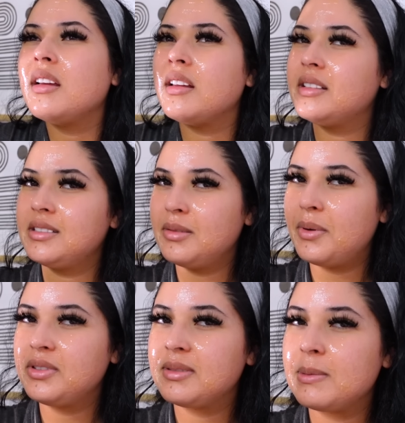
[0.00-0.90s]
This is
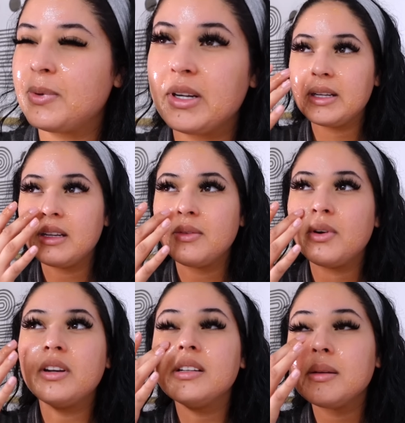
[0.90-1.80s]
supposed to be burning.
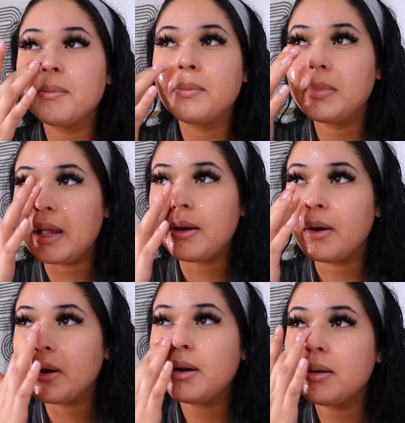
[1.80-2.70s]
Well, it doesn't like
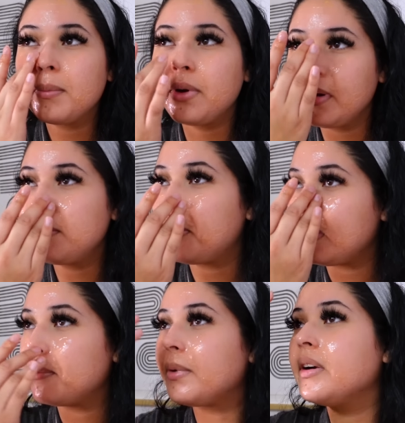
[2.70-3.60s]
hurt burn, but
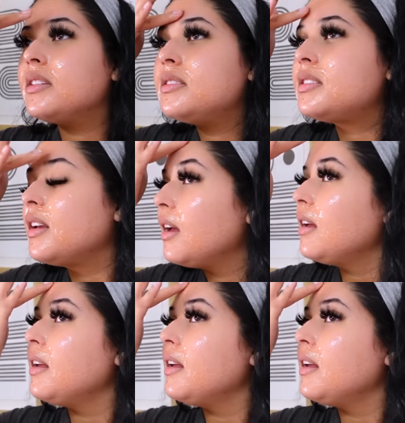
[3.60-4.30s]
it burns.